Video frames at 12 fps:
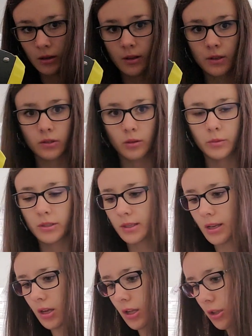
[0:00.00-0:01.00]
So I'm just
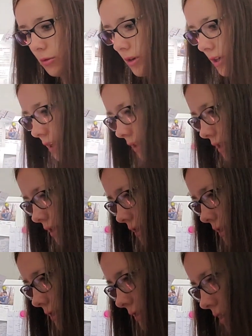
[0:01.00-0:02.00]
like glue gutting the
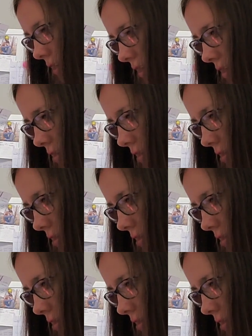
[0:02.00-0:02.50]
inside.